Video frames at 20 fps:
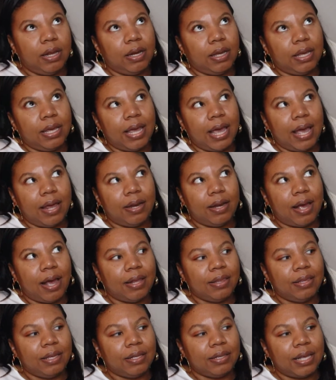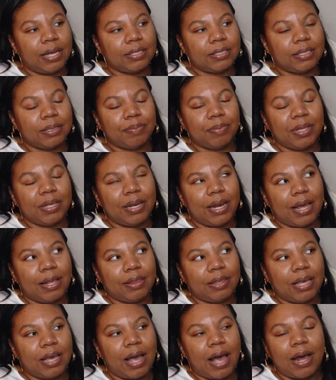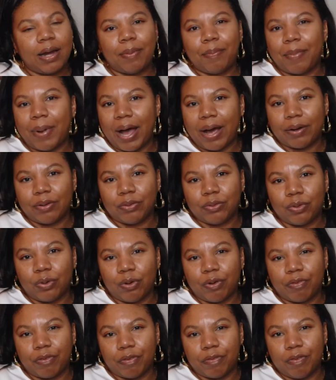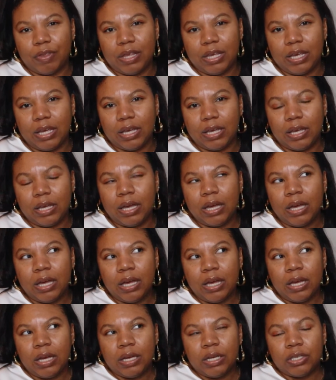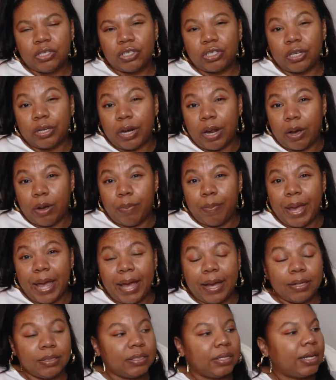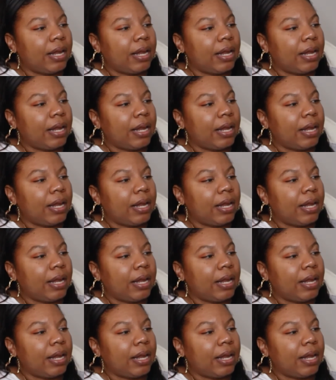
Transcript: And again, I think that's something that they kind of modeled off of the Chanel bags.